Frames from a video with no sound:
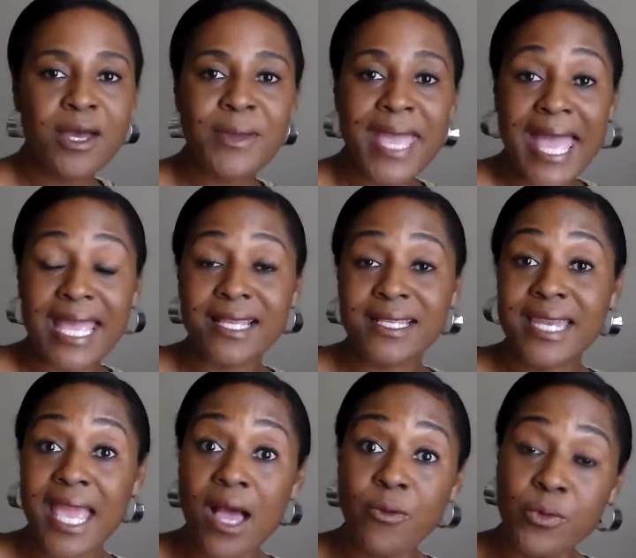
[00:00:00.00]
Okay,
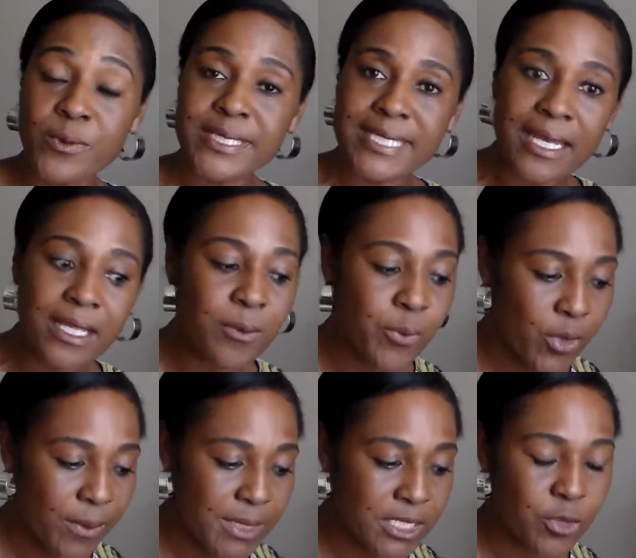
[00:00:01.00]
now when we're setting
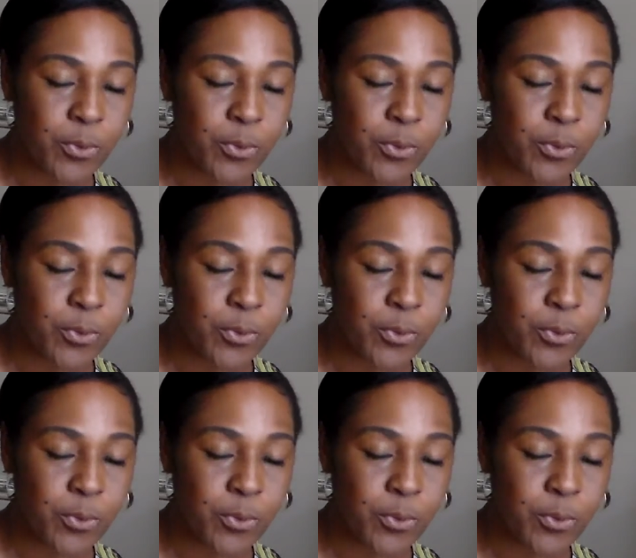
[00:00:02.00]
appointments,